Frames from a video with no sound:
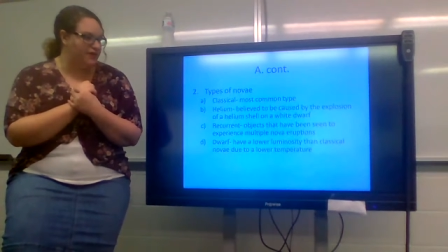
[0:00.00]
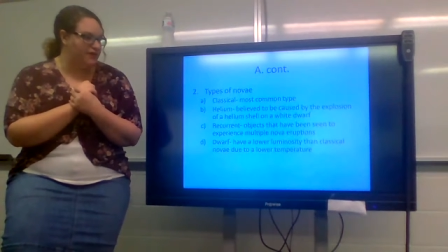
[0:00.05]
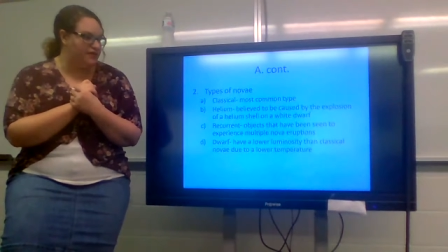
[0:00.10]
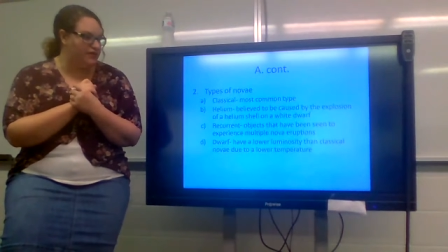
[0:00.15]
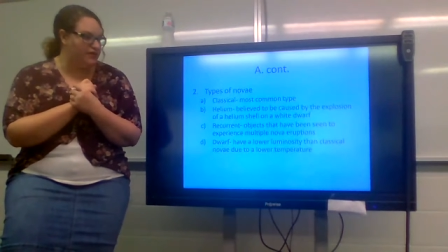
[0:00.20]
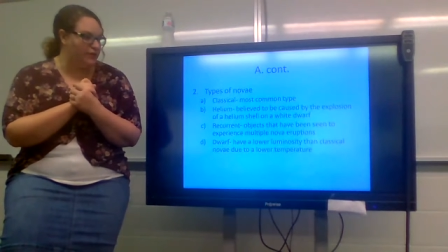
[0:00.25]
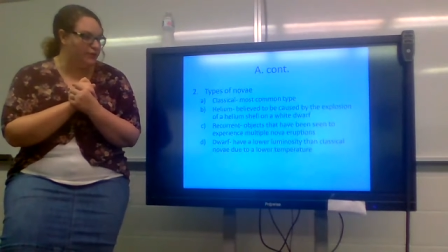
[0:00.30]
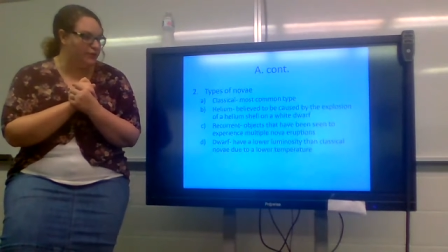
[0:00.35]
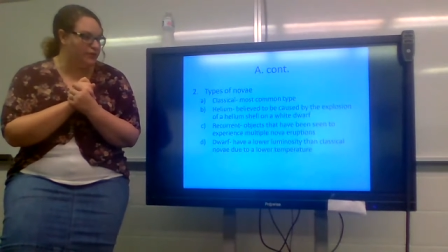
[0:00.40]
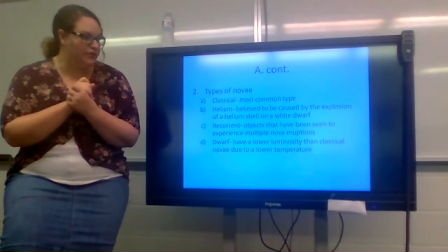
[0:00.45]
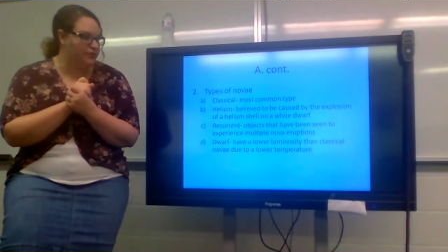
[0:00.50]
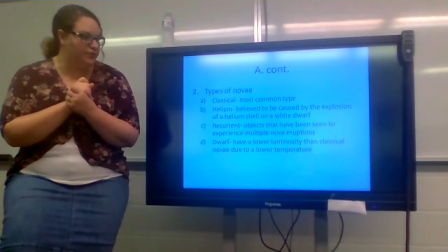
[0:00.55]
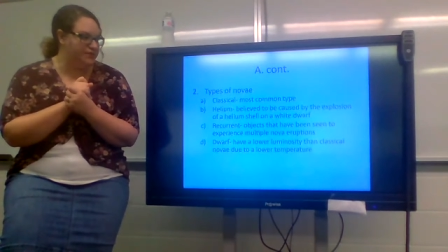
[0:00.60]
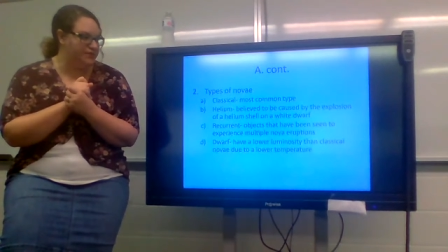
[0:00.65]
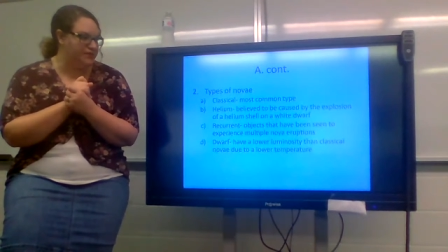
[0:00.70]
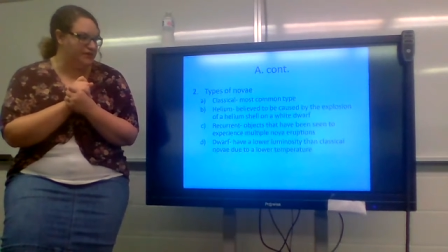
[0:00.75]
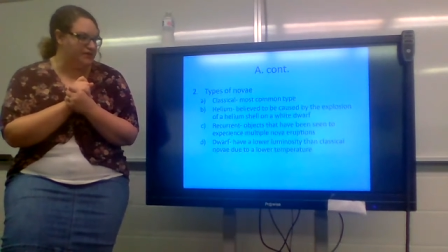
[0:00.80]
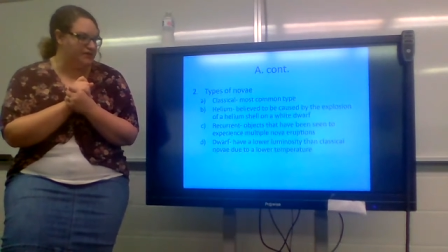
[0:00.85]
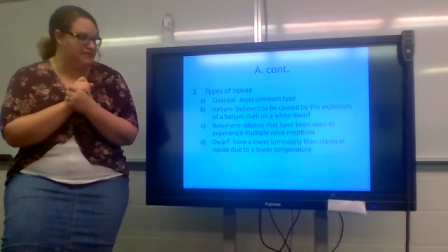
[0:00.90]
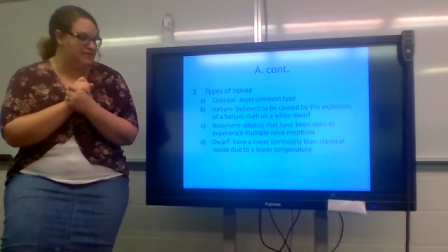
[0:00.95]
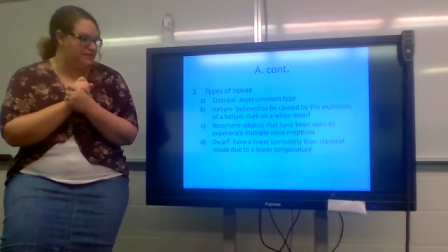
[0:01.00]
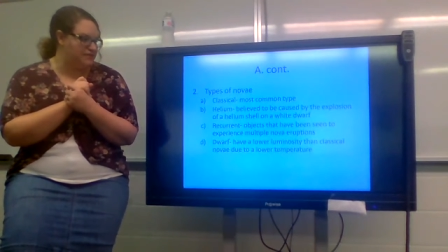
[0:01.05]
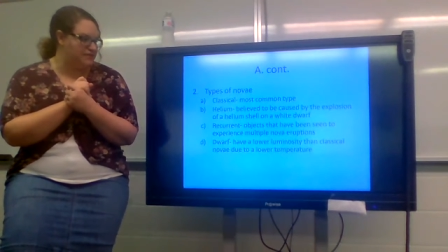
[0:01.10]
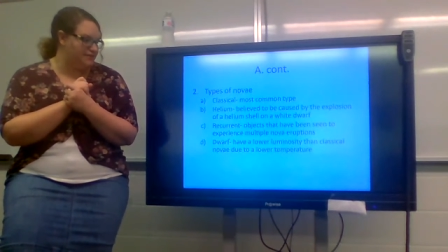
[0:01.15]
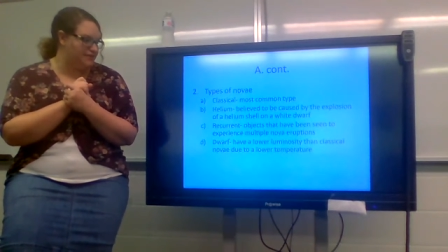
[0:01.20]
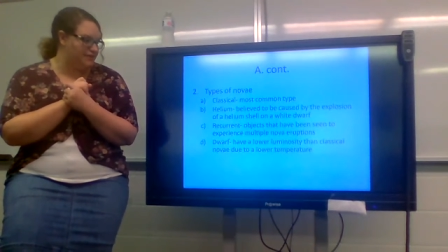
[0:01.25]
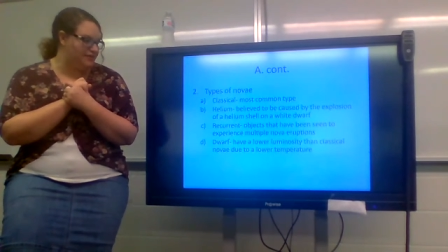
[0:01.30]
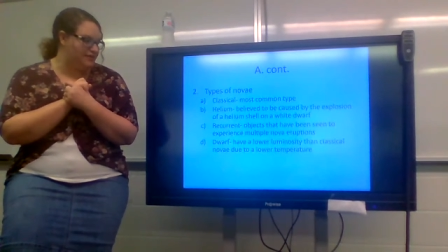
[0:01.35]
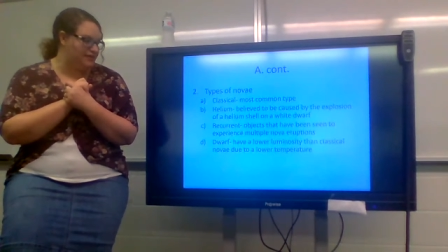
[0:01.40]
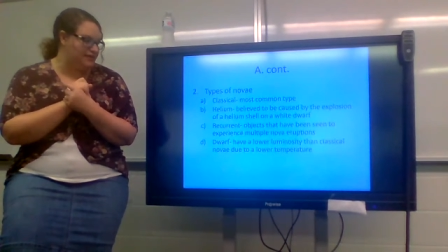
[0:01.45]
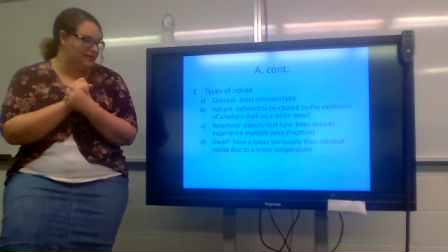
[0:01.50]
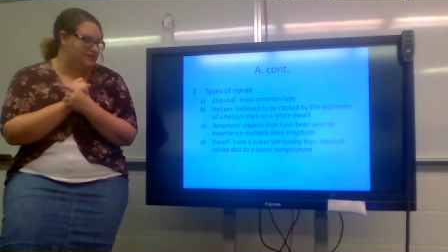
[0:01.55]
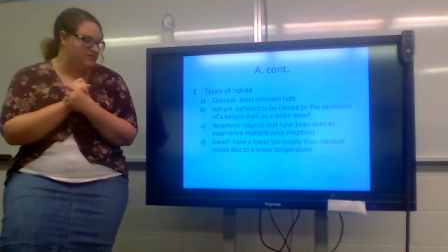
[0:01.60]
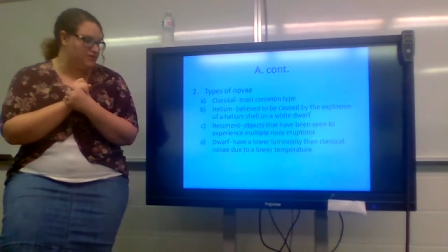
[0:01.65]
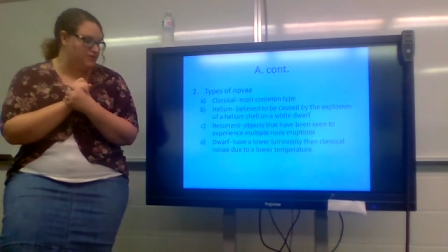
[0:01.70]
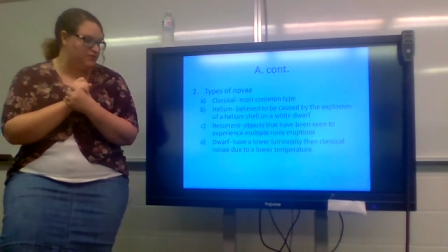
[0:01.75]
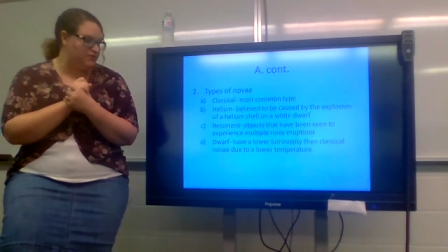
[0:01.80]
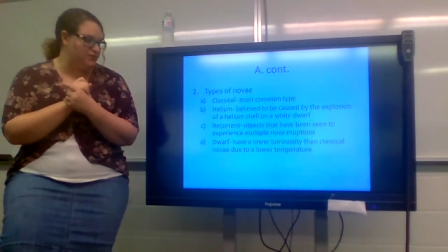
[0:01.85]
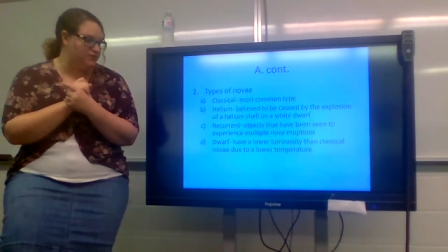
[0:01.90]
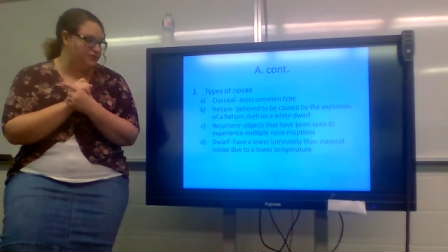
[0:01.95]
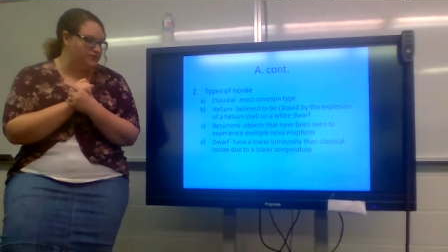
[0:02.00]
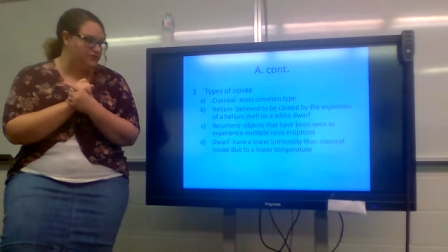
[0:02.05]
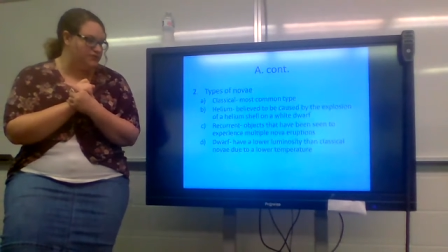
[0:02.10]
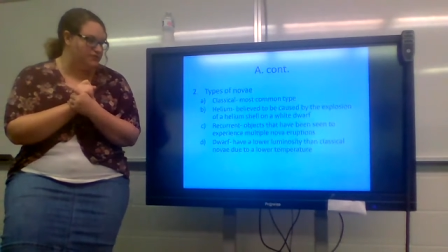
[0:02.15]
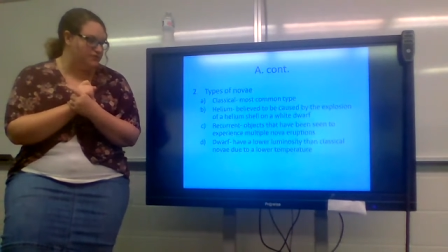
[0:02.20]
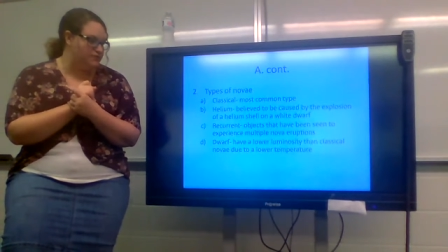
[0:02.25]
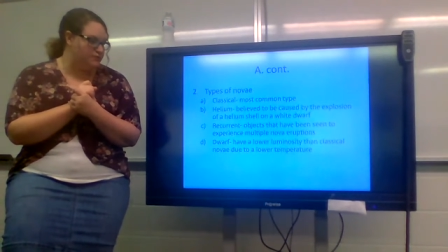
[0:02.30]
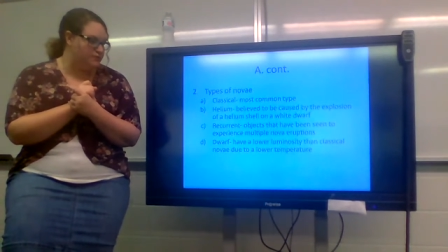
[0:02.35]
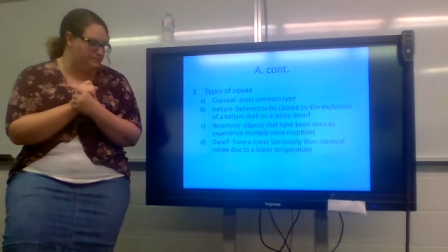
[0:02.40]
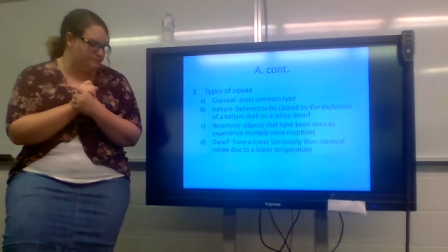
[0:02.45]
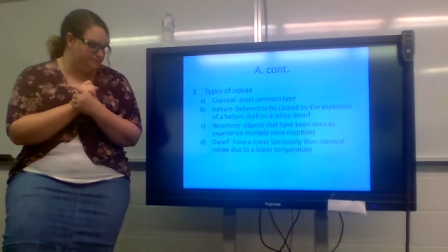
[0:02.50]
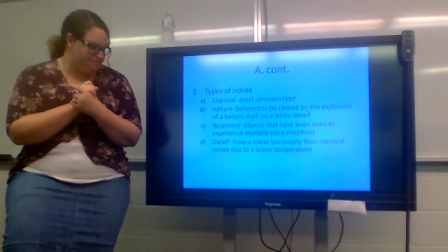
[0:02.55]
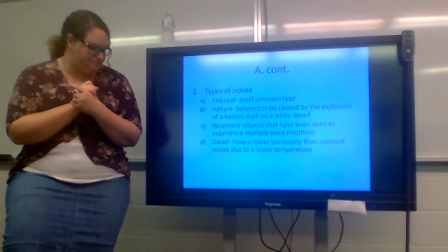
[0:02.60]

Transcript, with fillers: a lower luminosity than classical nova do.